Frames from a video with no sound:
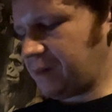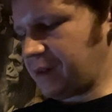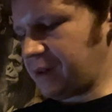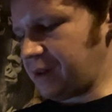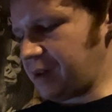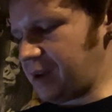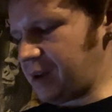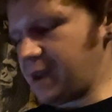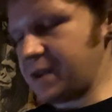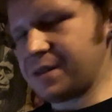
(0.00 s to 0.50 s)

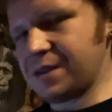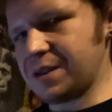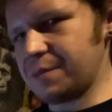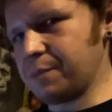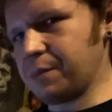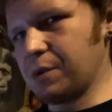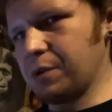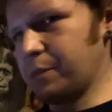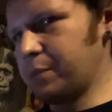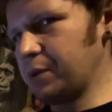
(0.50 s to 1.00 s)
And as this
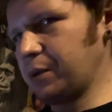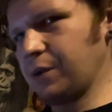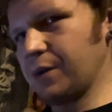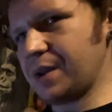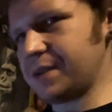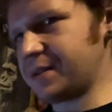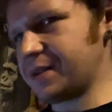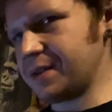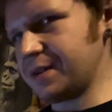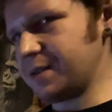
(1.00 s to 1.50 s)
bowl
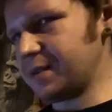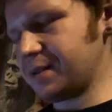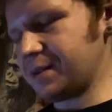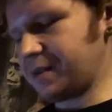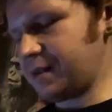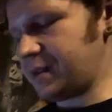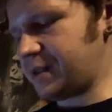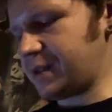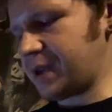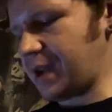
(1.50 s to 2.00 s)
progresses,
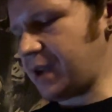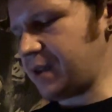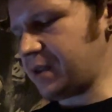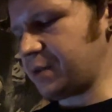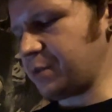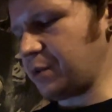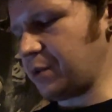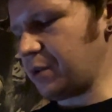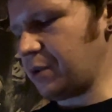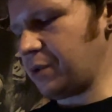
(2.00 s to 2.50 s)
the taste
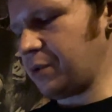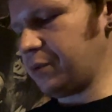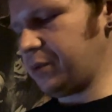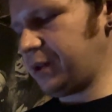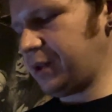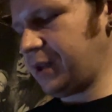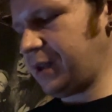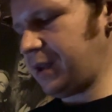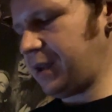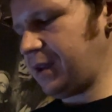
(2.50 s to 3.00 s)
will
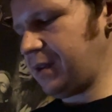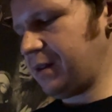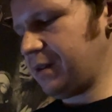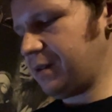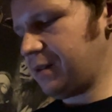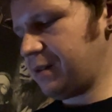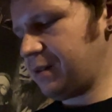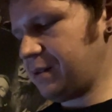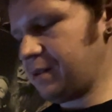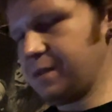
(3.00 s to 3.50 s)
only
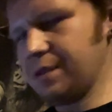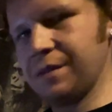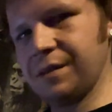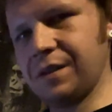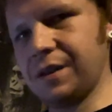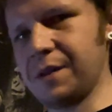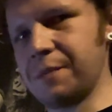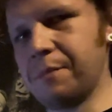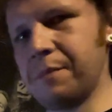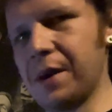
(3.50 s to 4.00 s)

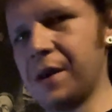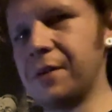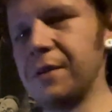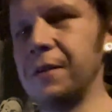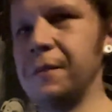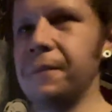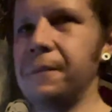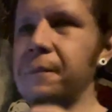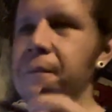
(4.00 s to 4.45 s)
get better.